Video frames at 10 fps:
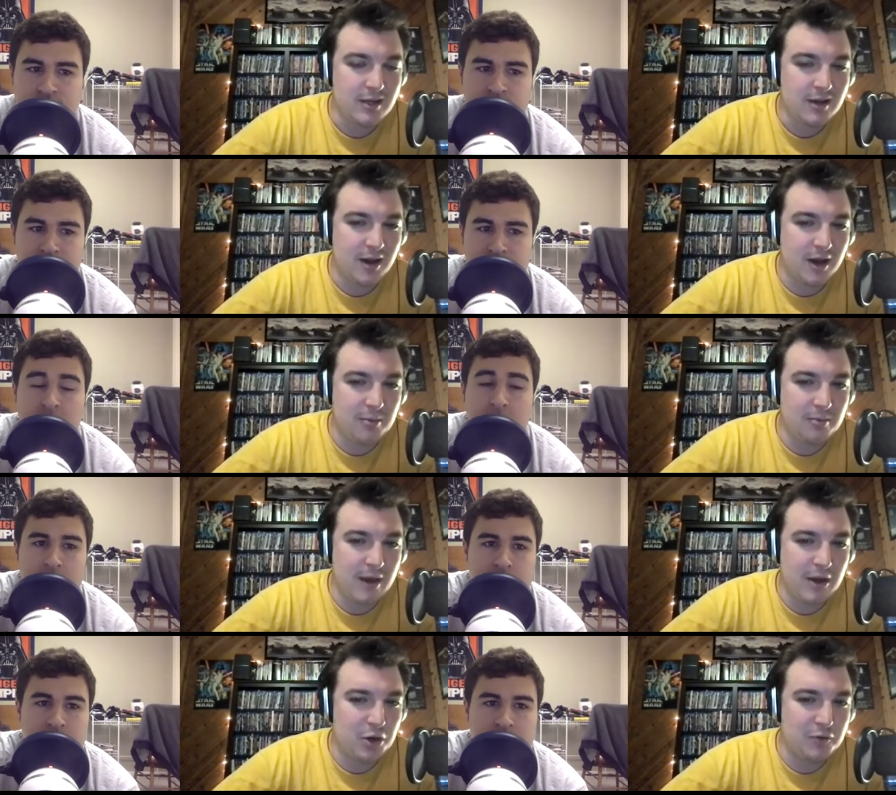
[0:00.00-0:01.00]
Speaker 1: Um,
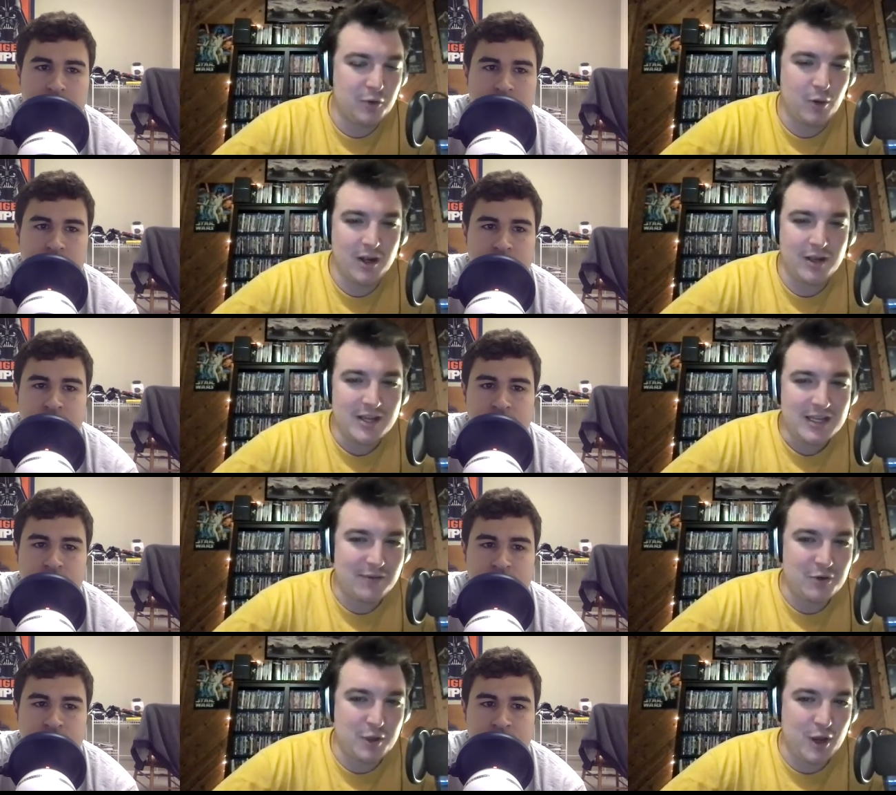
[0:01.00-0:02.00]
yeah. I don't know if you want to
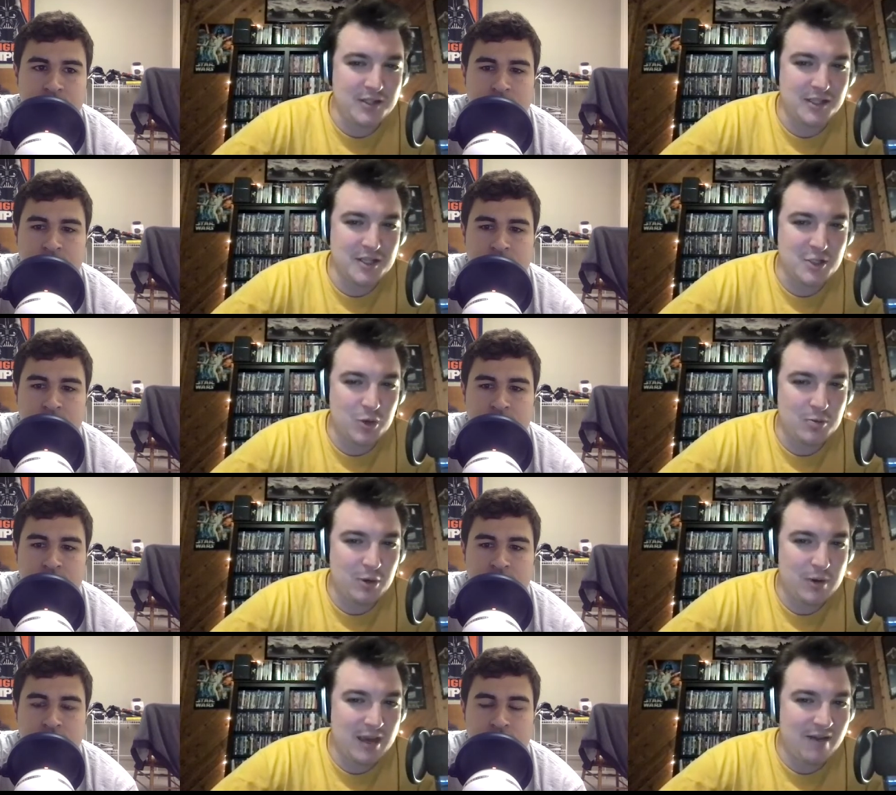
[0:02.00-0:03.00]
give your thoughts on this one,
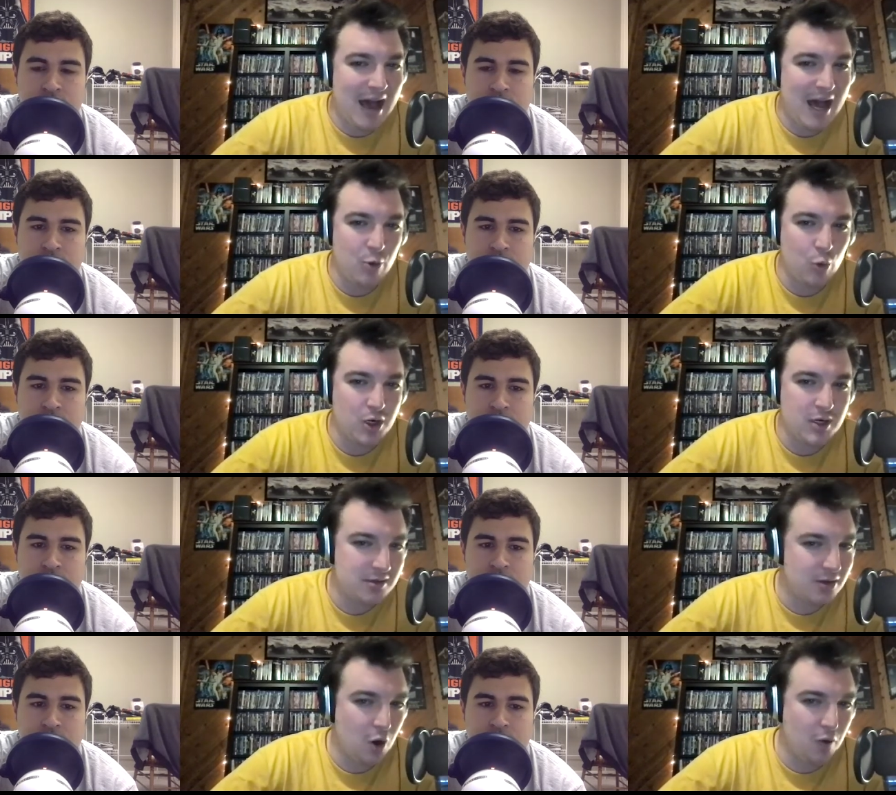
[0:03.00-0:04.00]
but we have Onward,
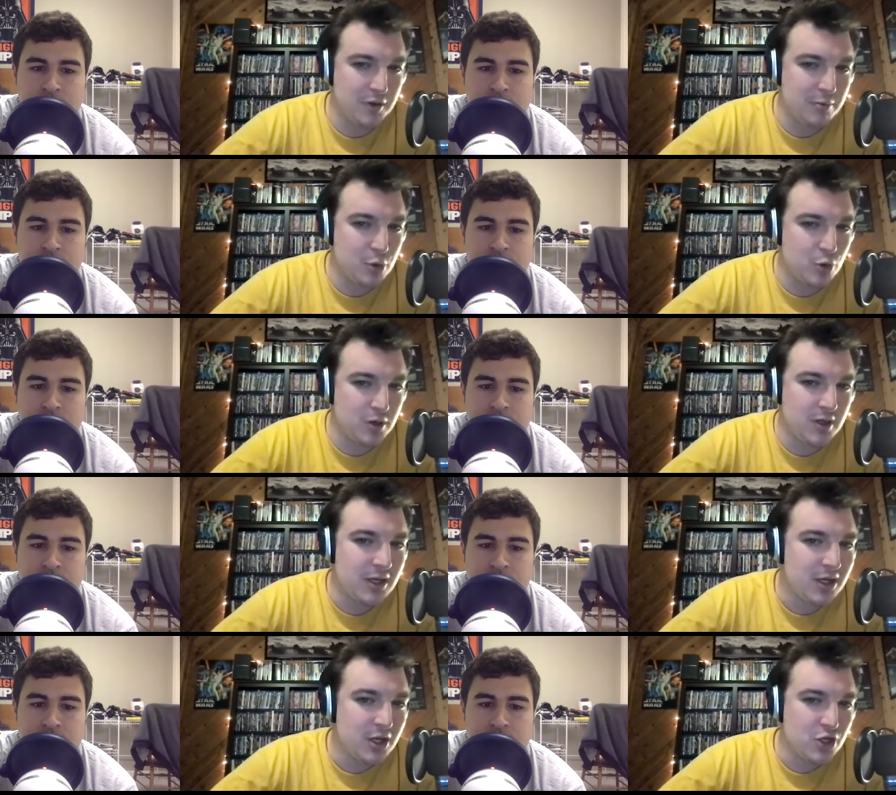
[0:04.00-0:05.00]
Over the Moon,
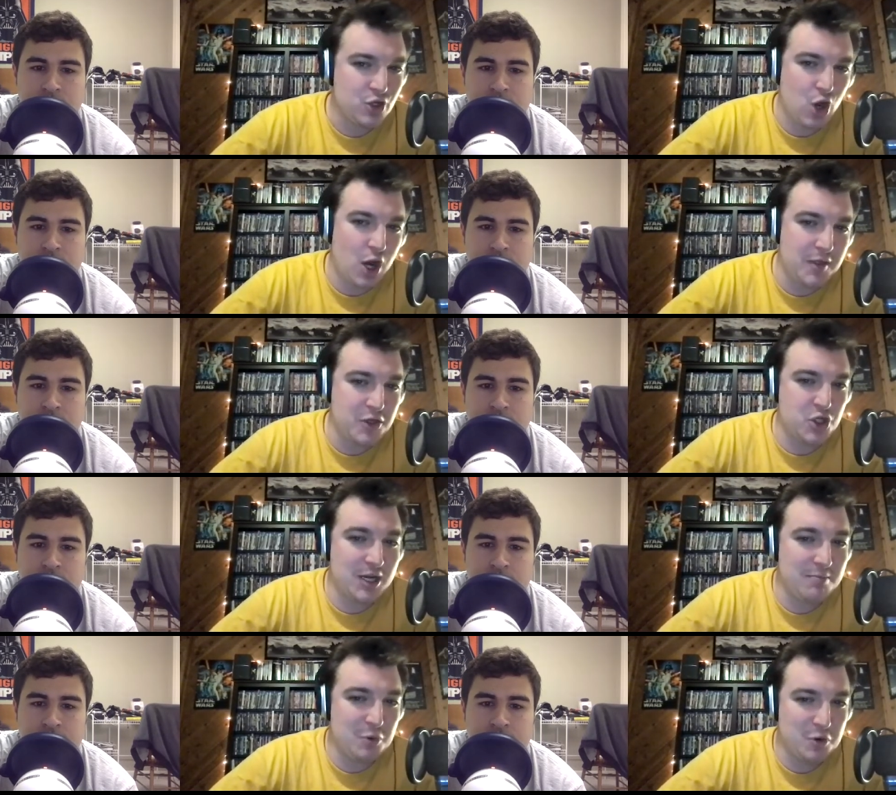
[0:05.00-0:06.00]
Shaun the
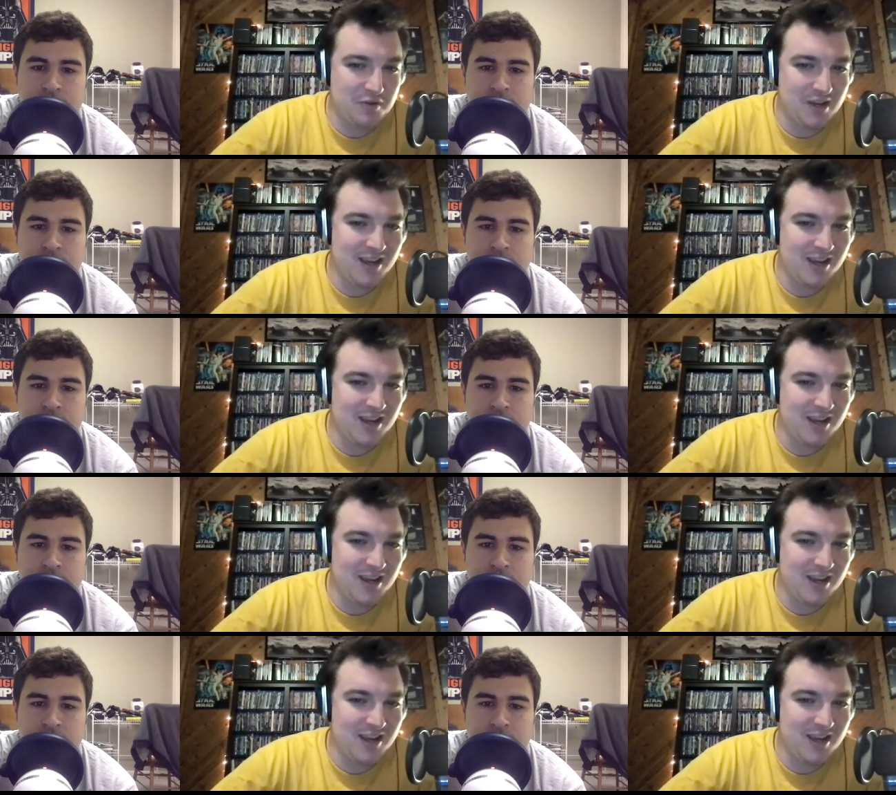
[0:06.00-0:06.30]
Sheep movie,